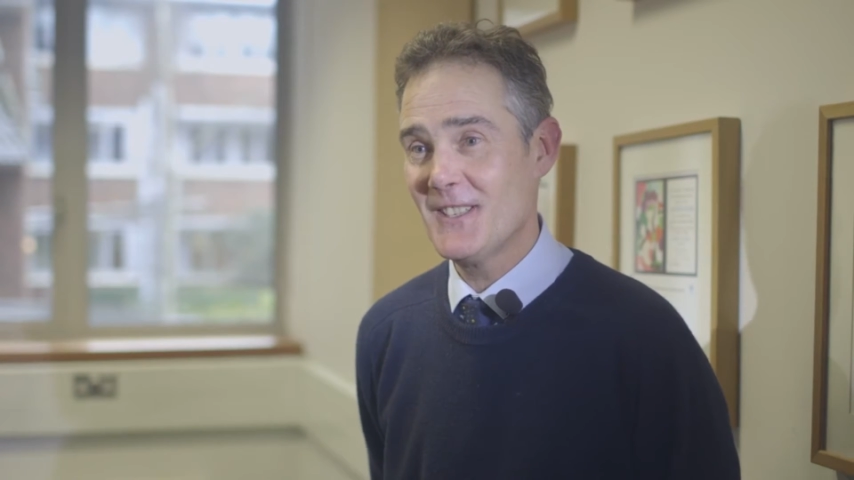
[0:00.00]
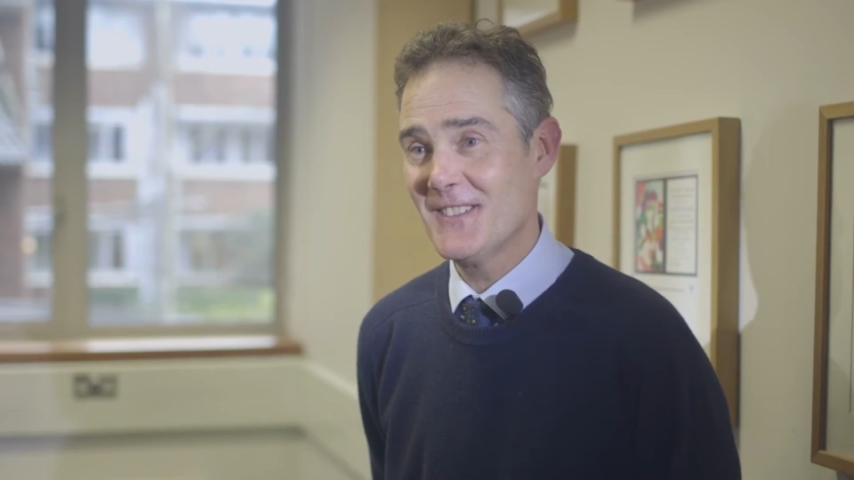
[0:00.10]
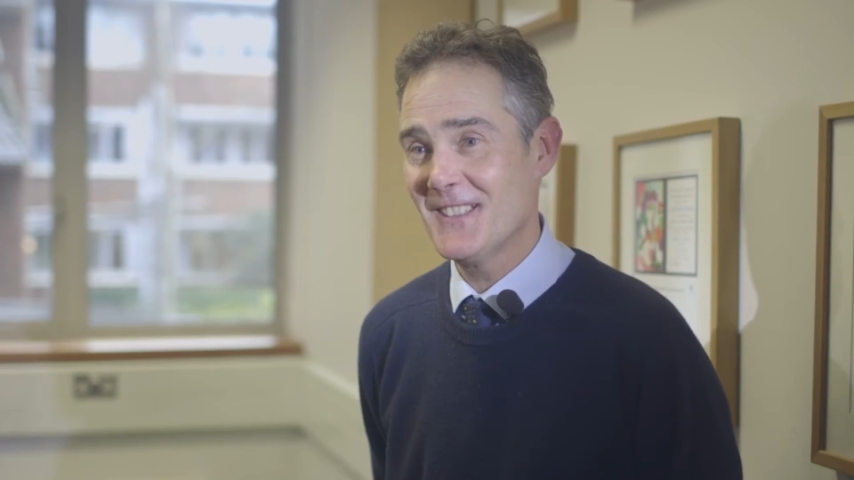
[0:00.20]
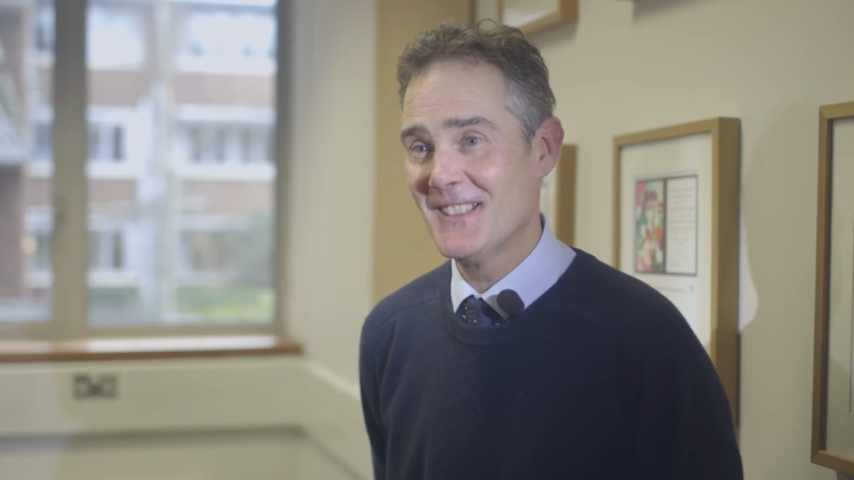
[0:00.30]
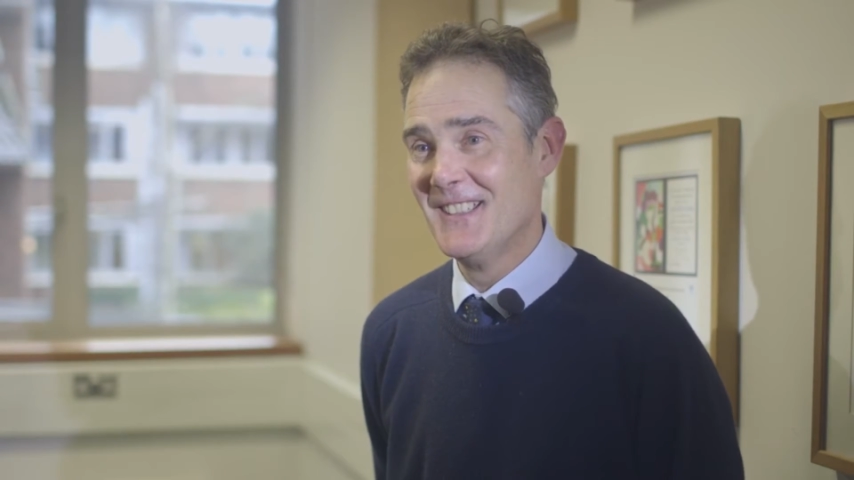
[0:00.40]

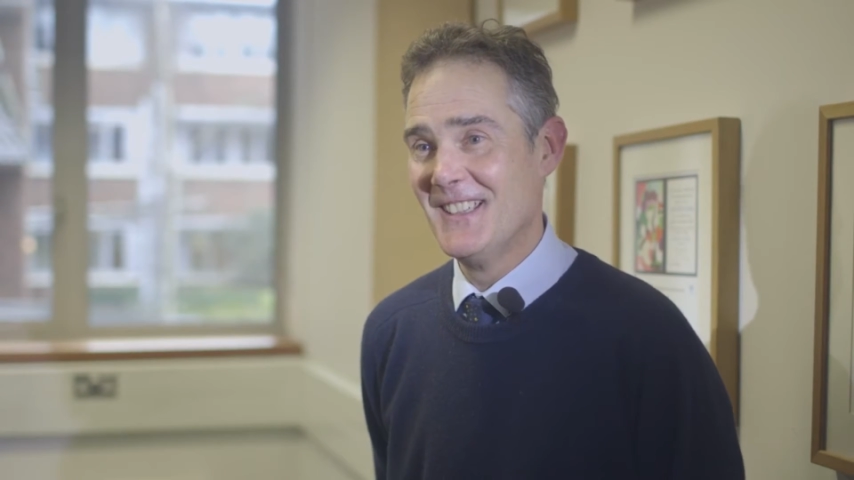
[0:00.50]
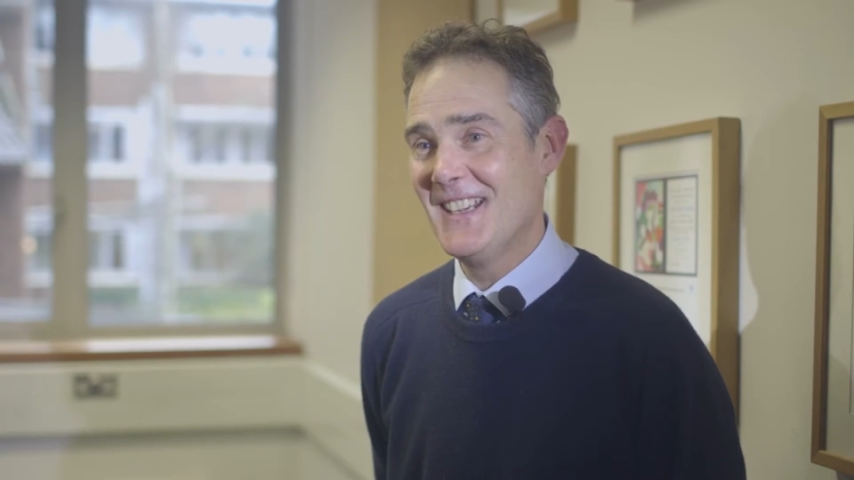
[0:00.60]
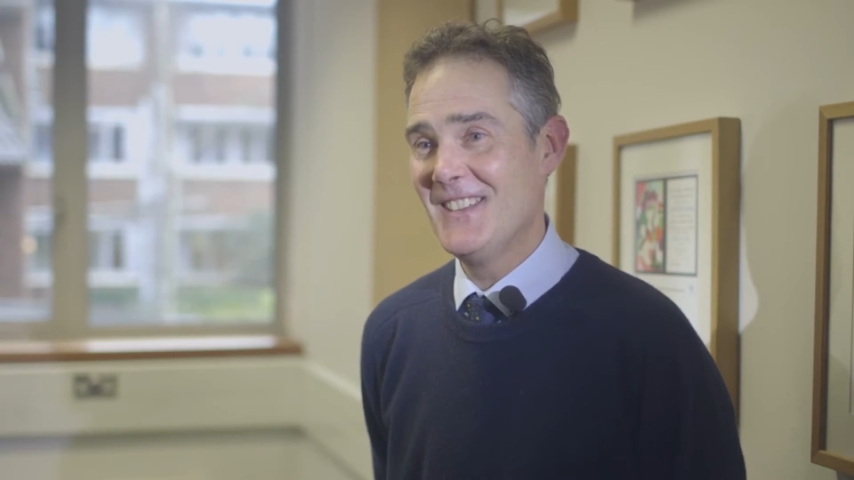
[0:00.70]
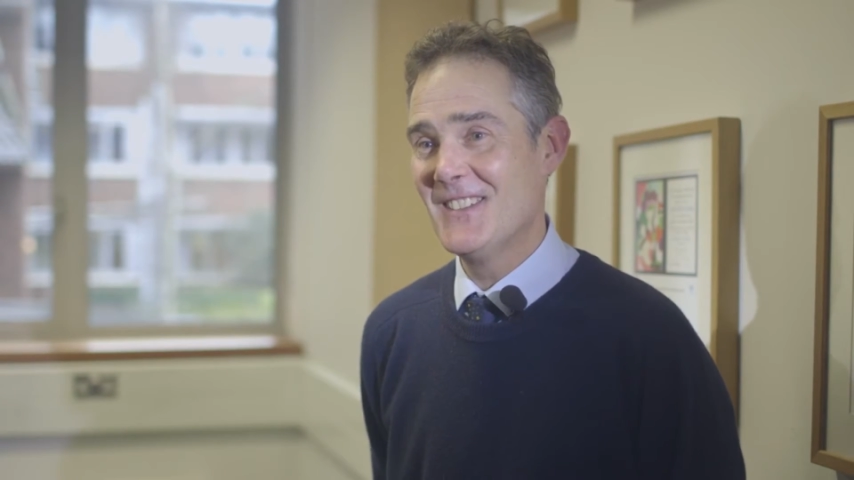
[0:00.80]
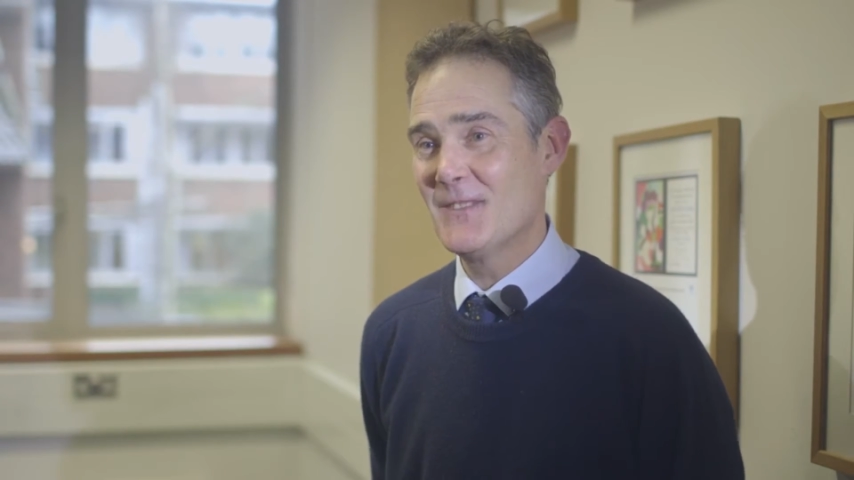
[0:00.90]
in
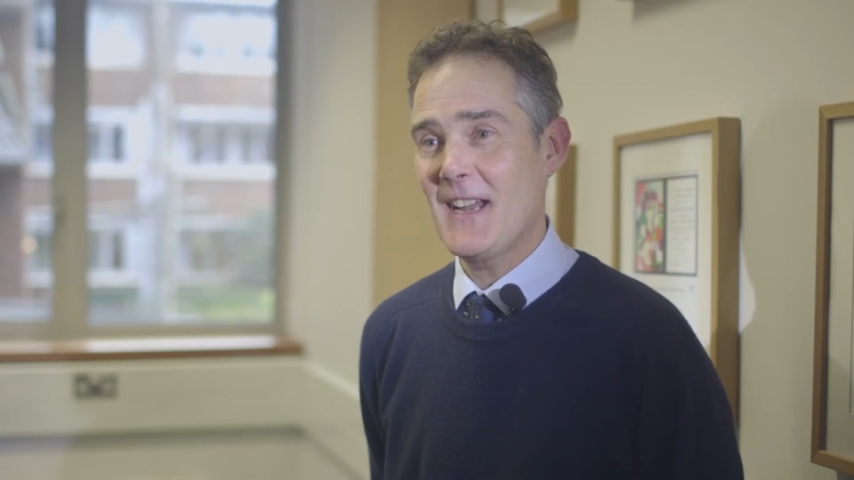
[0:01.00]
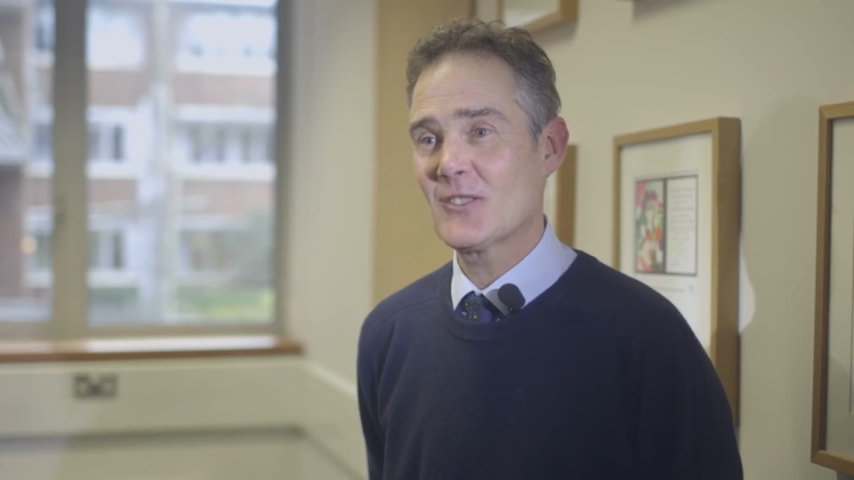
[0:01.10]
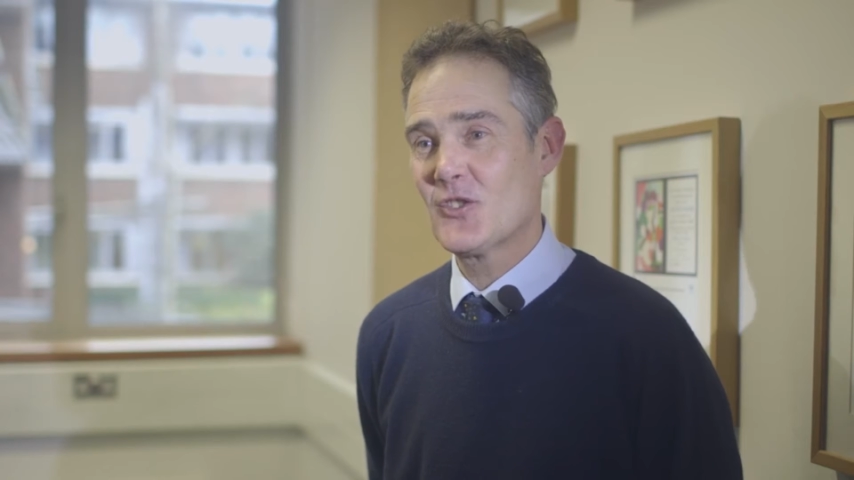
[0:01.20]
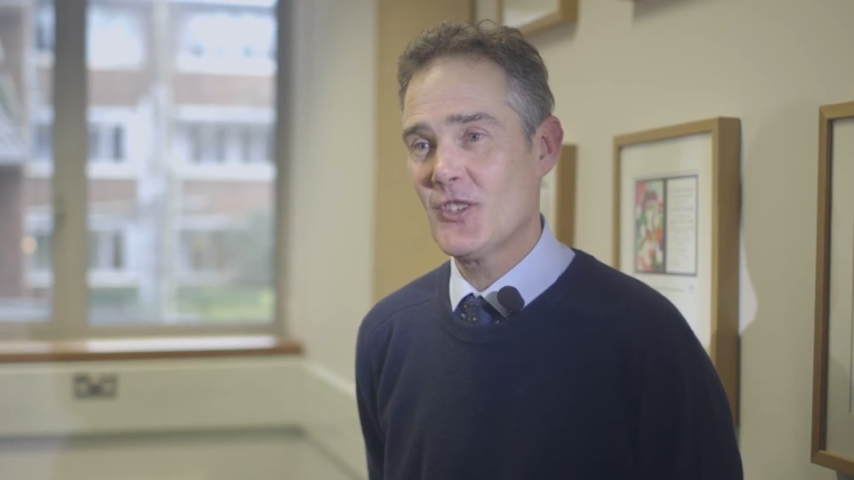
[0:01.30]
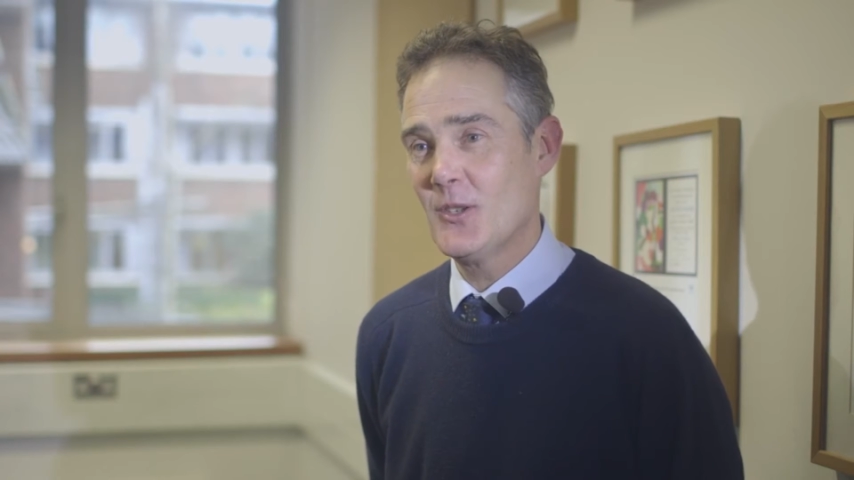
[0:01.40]
the
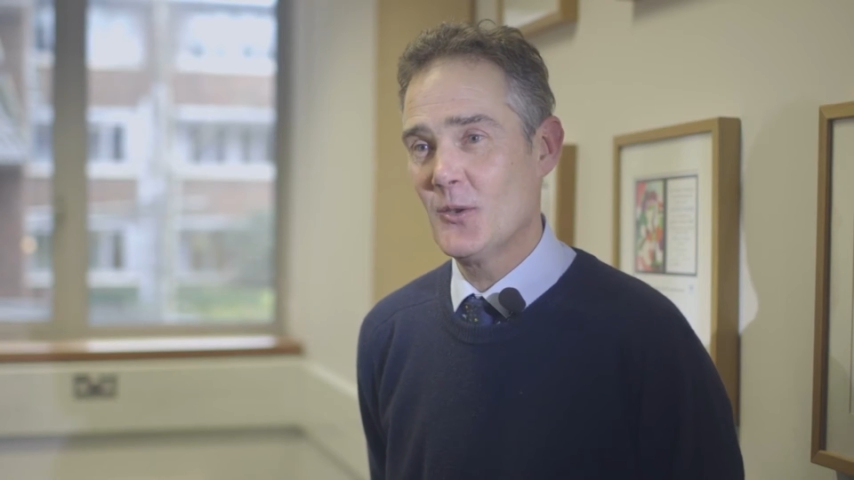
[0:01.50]
factory